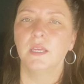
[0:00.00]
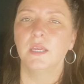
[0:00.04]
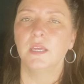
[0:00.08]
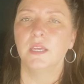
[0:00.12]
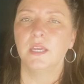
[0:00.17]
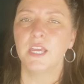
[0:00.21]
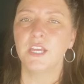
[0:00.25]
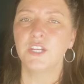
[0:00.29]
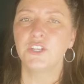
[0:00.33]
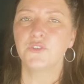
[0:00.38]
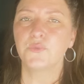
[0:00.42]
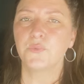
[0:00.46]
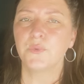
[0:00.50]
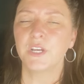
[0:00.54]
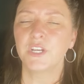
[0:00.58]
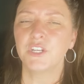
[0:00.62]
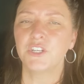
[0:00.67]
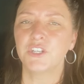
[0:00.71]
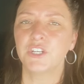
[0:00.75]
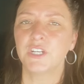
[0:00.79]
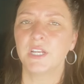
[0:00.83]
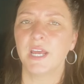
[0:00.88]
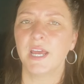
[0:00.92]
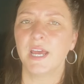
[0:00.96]
Each
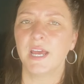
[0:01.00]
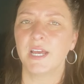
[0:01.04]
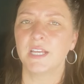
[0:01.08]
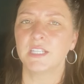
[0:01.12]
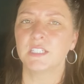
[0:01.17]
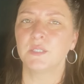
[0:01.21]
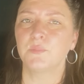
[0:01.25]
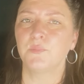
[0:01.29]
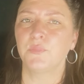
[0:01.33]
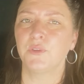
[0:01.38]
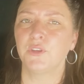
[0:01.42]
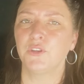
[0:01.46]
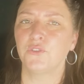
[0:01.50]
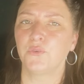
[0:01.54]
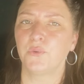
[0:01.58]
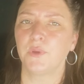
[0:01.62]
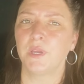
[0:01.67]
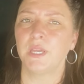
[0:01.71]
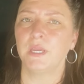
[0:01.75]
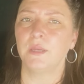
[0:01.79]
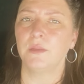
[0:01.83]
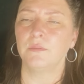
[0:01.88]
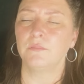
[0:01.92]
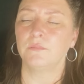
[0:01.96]
region has
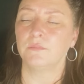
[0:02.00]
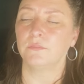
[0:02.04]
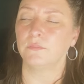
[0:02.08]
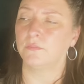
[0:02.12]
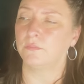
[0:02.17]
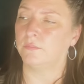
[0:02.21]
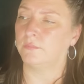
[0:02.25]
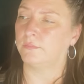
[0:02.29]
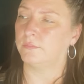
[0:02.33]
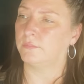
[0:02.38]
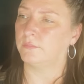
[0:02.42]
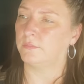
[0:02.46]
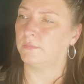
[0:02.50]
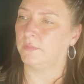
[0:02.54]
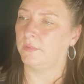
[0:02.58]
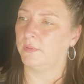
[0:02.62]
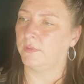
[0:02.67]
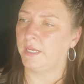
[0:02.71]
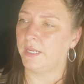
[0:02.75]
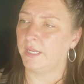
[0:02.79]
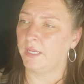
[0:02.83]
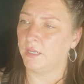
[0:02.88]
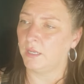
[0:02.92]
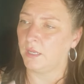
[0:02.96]
between
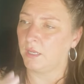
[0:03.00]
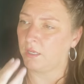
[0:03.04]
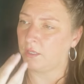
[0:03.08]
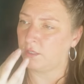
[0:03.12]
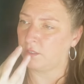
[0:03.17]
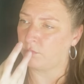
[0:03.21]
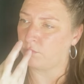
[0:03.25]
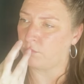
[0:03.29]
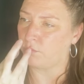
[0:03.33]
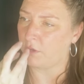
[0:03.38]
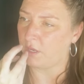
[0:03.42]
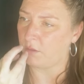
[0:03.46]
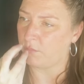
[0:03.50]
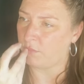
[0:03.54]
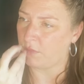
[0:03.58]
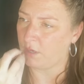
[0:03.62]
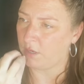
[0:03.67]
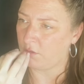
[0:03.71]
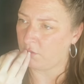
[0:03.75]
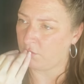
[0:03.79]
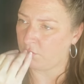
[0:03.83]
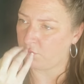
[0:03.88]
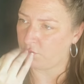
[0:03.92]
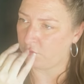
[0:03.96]
what is my
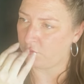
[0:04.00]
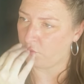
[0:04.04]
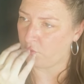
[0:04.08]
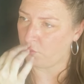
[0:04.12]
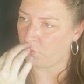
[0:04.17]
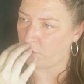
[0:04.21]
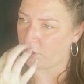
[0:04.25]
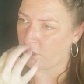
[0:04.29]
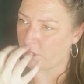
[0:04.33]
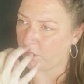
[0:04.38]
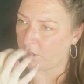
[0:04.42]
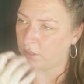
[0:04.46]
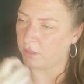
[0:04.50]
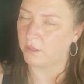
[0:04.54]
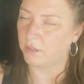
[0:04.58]
mouth doing?